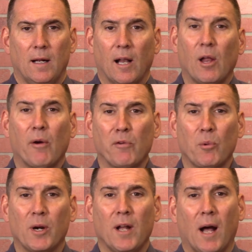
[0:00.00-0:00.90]
Hello
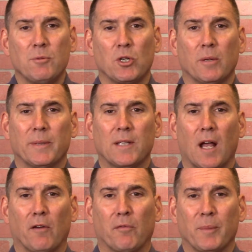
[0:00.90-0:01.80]
everyone, I'm Jerry
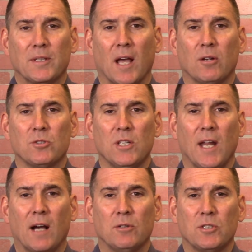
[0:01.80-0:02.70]
McDonald from McDonald
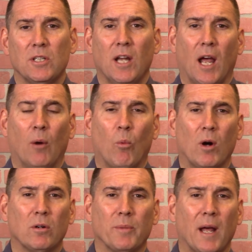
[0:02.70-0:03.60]
Genealogy, and
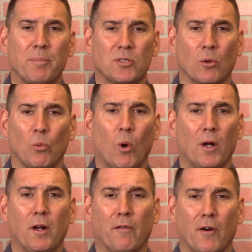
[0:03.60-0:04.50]
welcome to episode
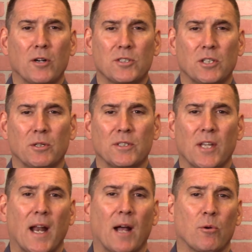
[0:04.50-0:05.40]
1 of our
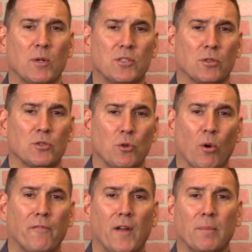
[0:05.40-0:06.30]
series on how to research
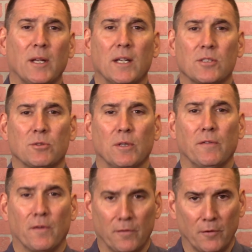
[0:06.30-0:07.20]
your family
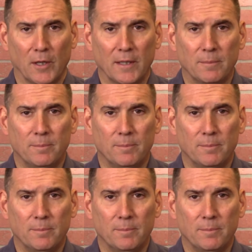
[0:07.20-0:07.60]
history for free.